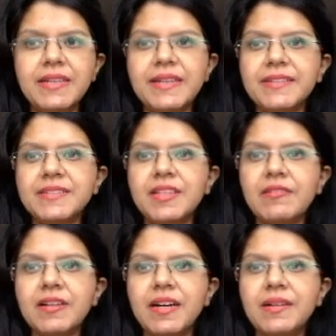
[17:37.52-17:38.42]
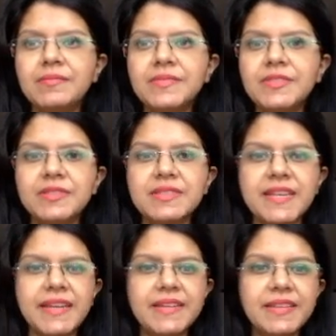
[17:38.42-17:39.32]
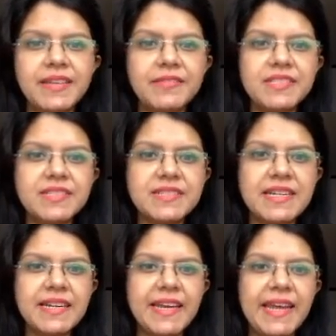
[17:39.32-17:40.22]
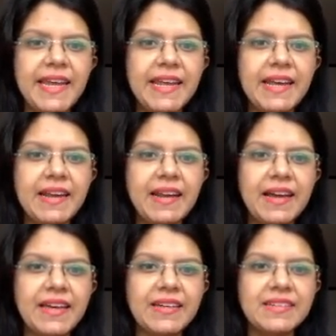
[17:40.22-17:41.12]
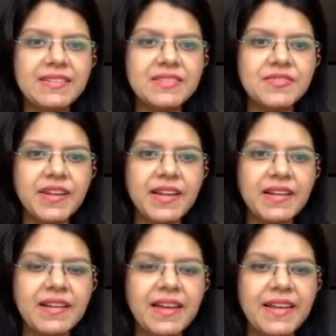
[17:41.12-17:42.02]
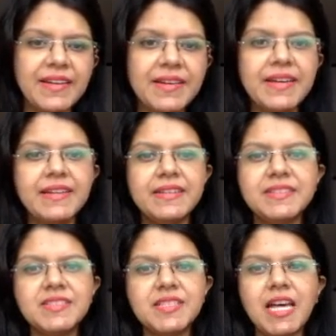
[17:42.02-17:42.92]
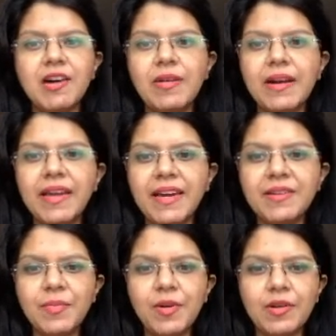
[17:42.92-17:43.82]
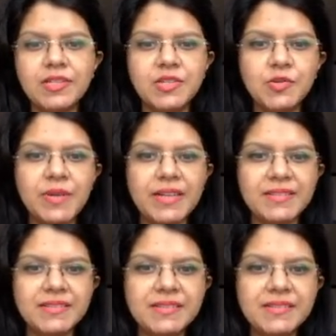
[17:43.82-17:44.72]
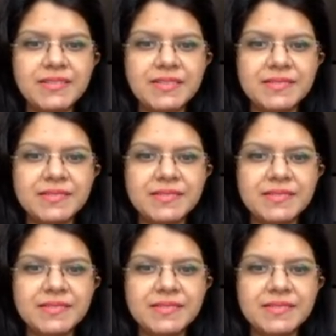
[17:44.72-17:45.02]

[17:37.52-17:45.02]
Let us now come to the second thing, which is an inclined straight line. Let us now again plot 2 axes.